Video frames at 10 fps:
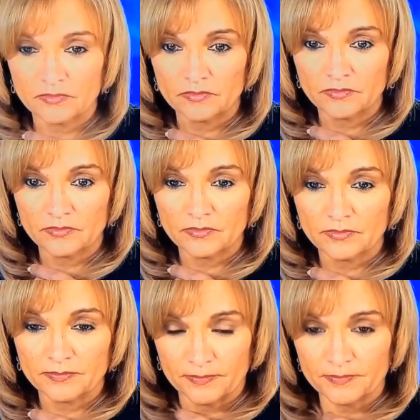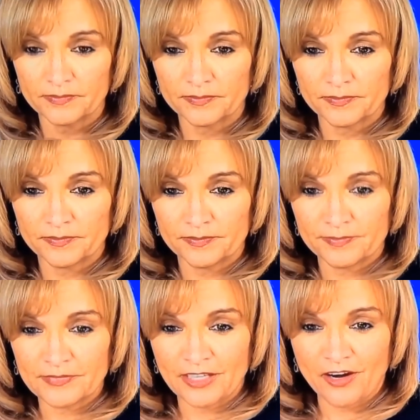next month. I'm Jeff Bush.
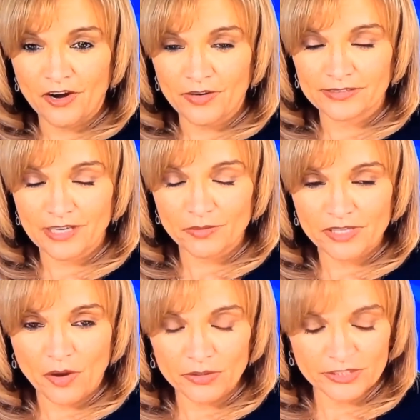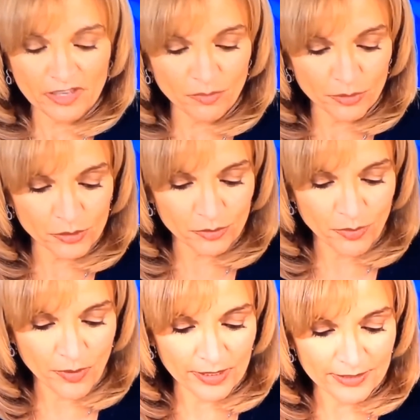All right, that was our Jeff Bush
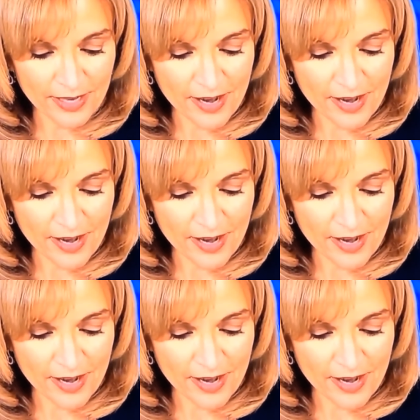reporting